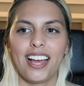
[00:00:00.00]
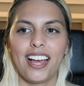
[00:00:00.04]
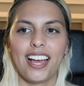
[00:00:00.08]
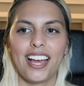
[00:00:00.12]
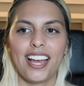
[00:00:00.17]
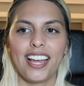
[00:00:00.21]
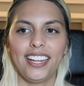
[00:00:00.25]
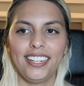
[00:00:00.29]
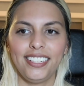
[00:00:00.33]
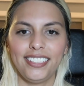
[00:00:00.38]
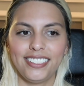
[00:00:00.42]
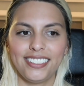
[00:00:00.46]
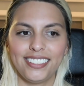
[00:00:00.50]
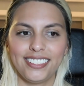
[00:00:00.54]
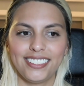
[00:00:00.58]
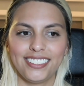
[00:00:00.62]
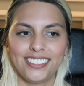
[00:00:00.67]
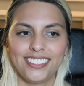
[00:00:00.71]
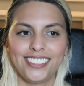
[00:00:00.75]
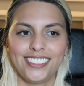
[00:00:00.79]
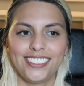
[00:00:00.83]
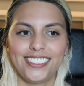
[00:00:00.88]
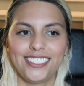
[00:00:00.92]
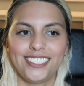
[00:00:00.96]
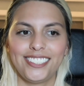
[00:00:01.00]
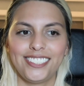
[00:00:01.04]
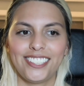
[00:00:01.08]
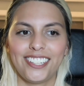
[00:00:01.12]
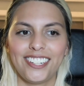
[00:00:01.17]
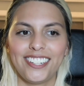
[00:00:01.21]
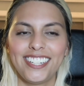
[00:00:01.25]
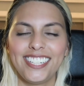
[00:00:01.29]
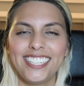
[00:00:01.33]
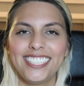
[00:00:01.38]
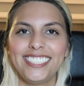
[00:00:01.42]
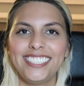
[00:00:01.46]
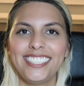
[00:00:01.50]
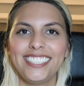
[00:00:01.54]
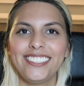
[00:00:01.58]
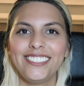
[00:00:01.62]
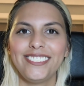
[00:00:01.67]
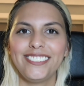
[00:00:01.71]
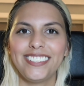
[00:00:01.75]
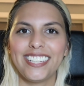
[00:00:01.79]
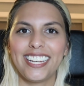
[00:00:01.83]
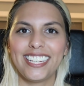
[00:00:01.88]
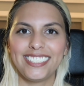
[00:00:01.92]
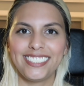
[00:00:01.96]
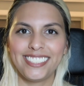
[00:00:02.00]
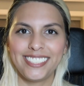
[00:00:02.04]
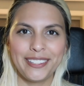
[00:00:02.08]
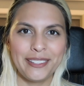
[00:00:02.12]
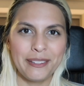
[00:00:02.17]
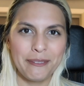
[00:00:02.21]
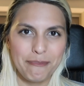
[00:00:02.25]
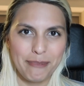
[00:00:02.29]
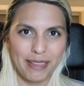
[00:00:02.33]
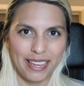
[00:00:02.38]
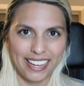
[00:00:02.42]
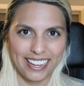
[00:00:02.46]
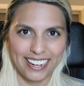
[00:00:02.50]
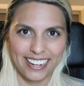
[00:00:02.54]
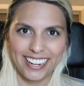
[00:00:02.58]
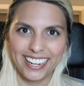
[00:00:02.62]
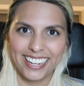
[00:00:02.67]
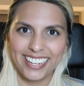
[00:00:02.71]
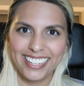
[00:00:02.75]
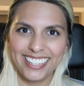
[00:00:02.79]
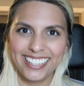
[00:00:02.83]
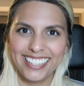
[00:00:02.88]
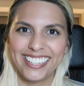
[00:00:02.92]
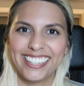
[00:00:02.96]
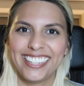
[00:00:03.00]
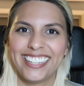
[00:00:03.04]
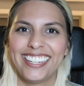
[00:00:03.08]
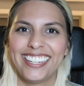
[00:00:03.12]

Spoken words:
I started to lessen the panic